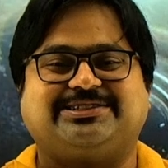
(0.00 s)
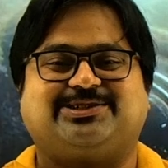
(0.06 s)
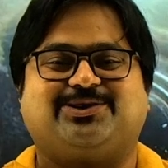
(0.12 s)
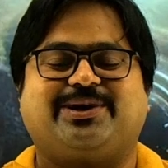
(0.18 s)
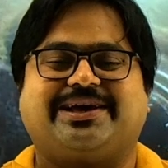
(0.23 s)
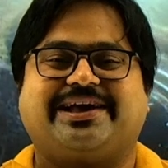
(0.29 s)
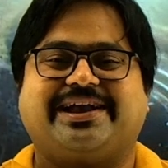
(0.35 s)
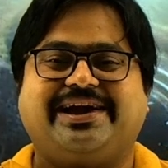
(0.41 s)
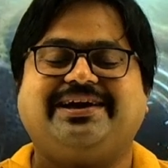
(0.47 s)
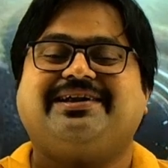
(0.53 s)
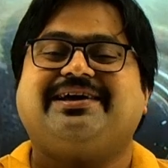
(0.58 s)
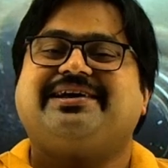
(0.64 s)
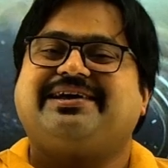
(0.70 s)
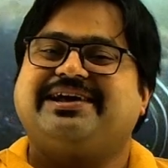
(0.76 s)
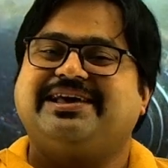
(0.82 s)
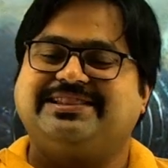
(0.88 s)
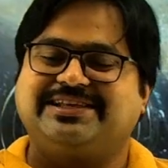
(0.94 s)
doing great.
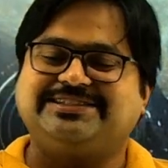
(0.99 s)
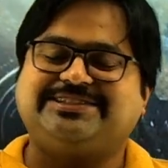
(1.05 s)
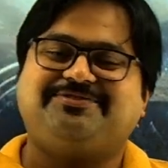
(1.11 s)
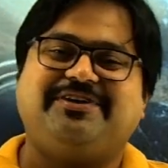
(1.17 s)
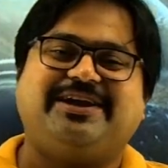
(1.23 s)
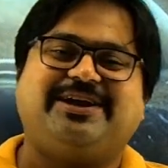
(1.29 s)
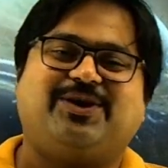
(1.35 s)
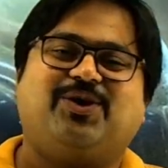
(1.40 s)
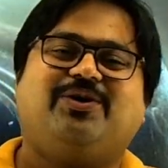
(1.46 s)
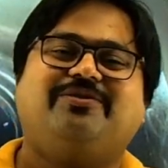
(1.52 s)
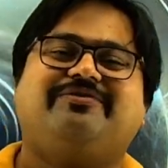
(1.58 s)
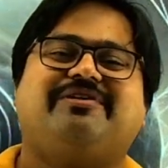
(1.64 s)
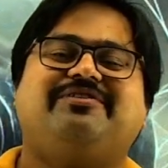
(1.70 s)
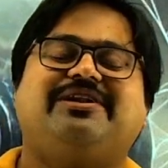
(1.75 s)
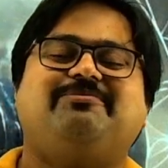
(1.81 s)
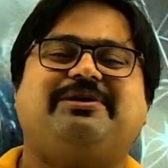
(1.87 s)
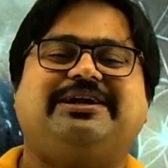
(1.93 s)
In this video, we
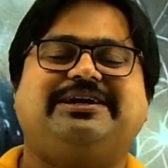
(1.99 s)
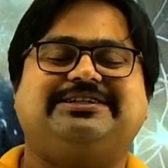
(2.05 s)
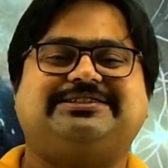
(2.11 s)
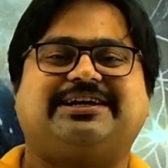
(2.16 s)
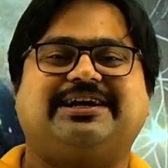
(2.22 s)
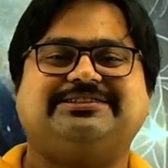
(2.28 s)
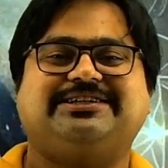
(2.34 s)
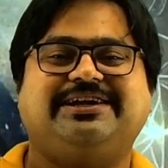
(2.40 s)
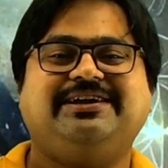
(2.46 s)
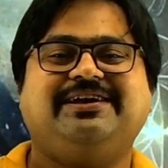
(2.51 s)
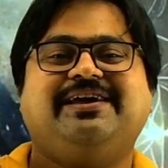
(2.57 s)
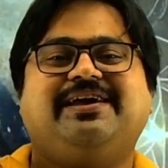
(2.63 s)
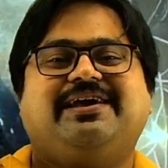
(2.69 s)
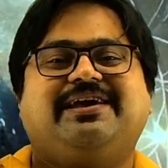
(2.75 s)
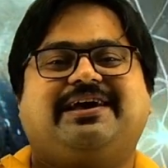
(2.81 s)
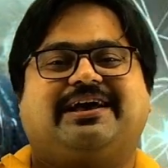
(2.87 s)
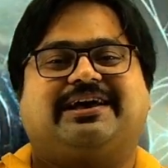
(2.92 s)
will be discussing
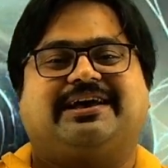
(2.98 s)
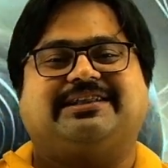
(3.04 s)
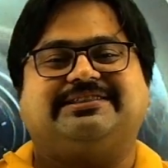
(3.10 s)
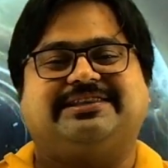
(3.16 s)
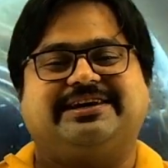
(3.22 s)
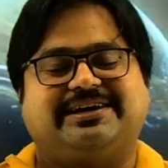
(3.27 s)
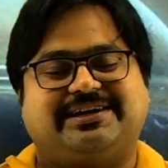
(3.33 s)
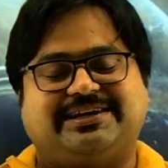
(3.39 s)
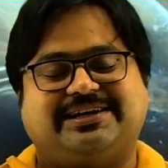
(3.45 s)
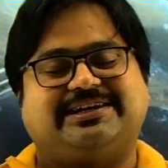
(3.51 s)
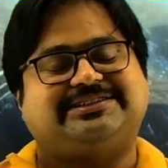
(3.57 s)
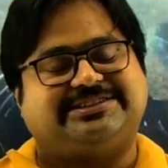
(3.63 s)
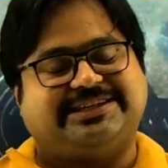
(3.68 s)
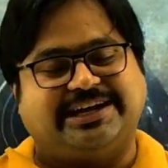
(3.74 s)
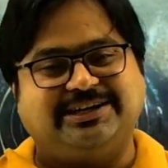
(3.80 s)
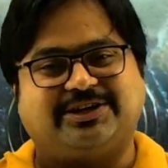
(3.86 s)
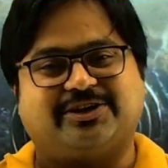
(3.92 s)
the
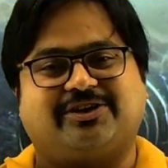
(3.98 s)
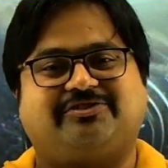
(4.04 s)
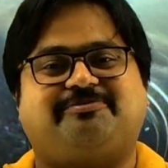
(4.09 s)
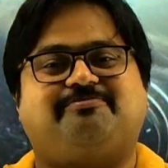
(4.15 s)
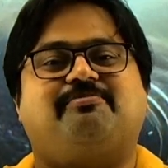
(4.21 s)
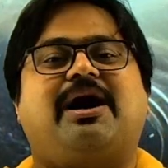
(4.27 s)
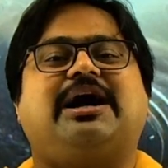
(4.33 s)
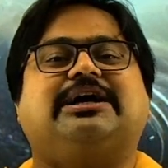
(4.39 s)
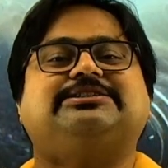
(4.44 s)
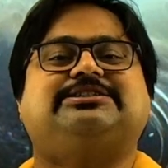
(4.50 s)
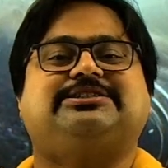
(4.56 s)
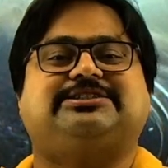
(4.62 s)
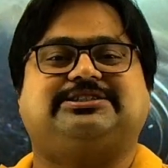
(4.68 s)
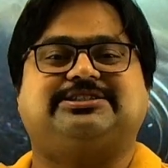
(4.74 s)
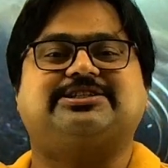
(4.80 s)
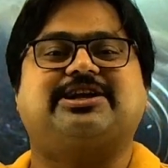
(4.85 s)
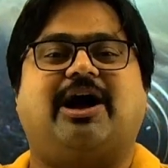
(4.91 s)
center of
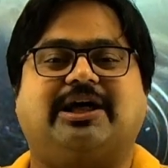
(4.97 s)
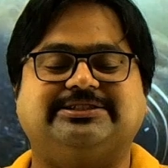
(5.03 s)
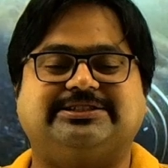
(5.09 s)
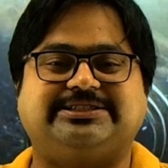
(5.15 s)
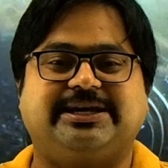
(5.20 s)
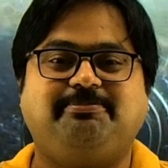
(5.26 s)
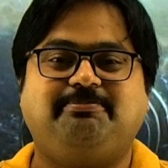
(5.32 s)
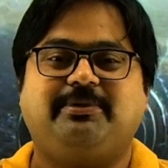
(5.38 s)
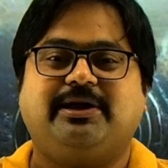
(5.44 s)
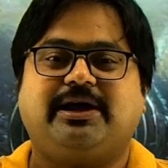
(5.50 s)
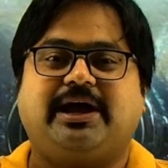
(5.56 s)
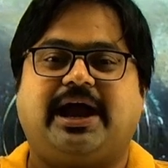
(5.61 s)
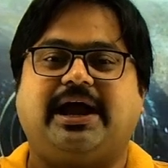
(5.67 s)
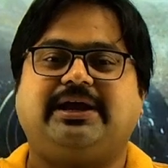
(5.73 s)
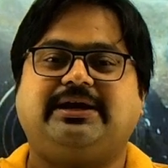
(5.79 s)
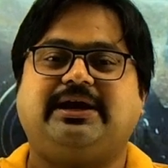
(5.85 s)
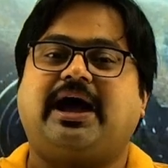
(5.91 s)
mass concept
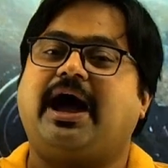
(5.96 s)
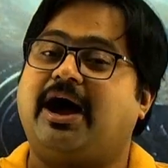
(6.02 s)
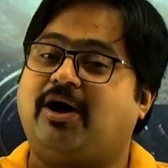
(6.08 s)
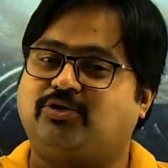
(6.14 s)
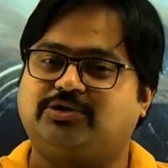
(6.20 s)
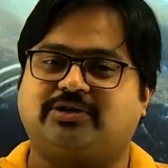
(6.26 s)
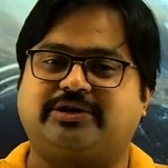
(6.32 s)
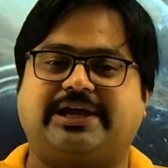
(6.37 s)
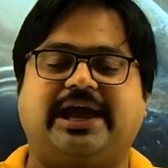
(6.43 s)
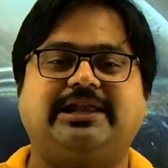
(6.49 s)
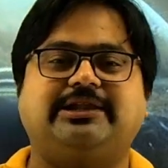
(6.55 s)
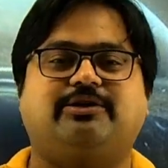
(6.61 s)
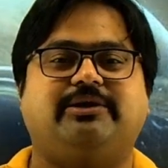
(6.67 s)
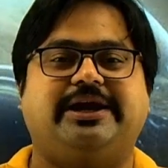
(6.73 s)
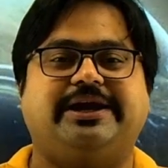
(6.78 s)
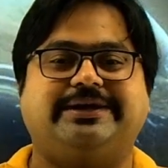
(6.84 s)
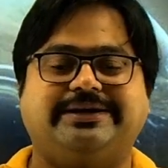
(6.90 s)
and how to
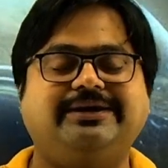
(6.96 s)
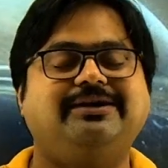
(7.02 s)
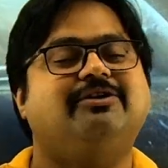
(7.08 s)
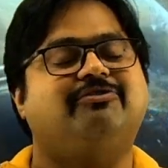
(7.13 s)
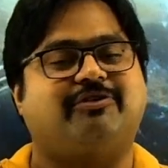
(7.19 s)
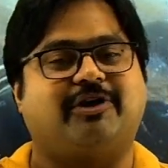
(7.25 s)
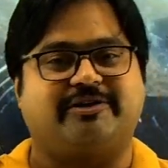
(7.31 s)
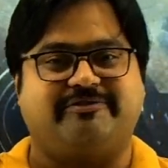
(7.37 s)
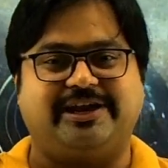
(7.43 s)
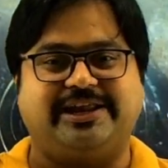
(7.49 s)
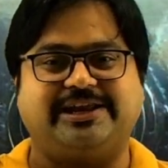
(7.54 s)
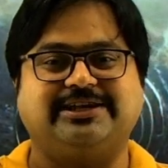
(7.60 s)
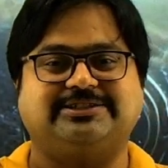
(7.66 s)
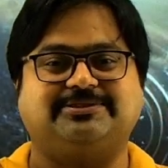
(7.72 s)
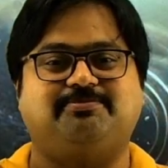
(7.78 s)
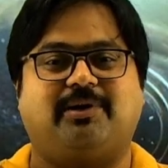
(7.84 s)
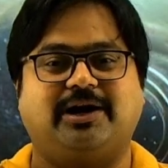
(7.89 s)
calculate it for
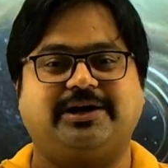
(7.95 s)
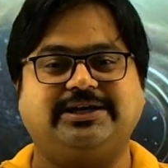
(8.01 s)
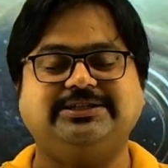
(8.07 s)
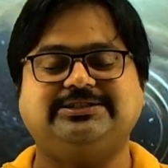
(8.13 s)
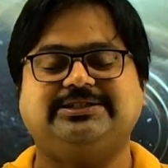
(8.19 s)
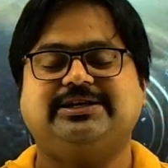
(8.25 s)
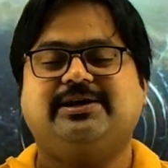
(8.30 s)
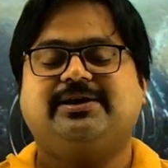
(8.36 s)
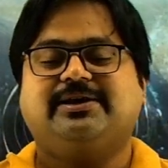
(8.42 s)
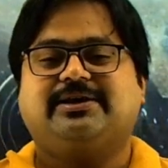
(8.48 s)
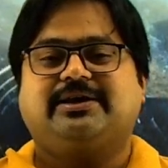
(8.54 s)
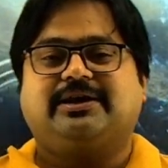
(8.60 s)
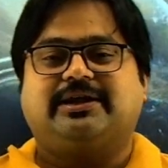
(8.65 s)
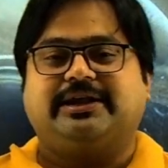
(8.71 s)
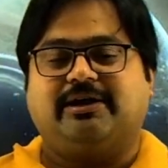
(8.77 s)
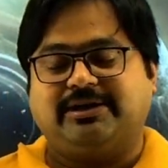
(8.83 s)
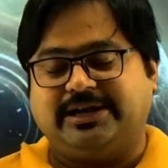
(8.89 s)
various bodies.
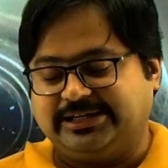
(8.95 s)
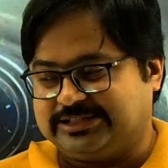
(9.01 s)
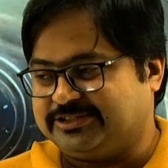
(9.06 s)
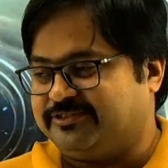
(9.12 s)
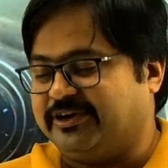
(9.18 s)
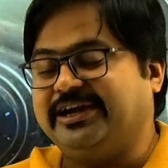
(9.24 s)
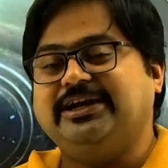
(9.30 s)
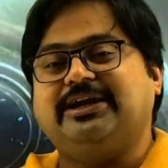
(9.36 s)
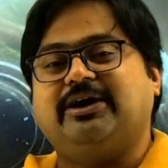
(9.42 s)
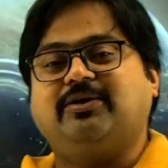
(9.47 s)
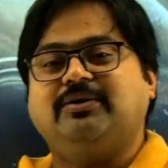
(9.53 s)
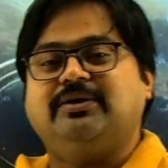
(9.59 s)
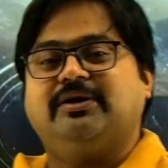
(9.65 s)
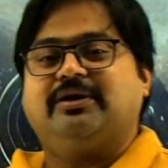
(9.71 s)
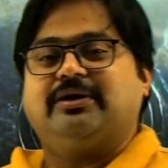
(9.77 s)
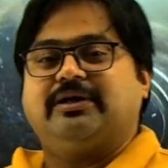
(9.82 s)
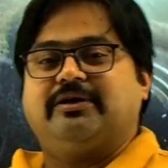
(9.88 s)
Now let's find
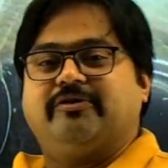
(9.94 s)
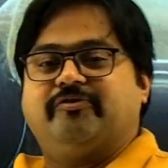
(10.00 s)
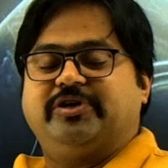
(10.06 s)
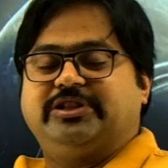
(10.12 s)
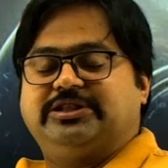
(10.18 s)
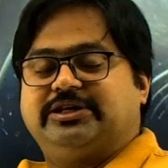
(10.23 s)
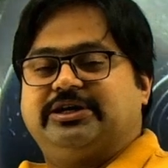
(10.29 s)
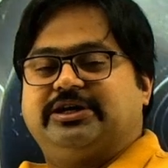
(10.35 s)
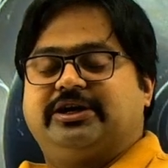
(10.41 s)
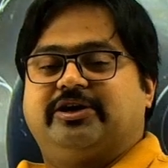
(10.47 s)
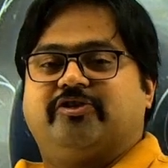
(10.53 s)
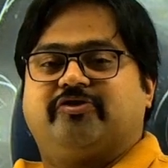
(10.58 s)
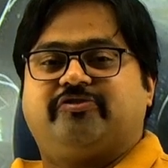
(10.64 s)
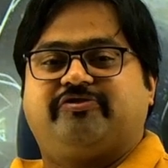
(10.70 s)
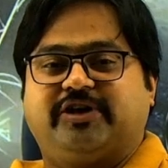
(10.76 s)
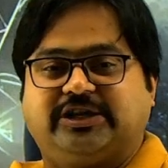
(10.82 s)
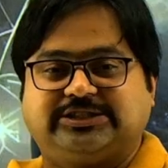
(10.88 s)
out with
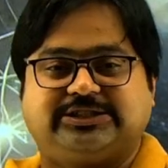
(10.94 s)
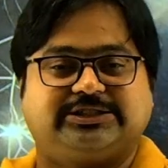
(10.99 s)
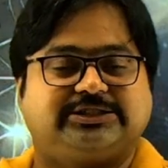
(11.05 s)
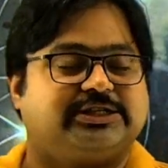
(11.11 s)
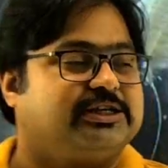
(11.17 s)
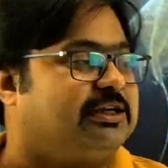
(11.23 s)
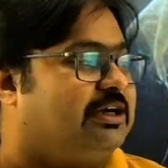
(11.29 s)
the first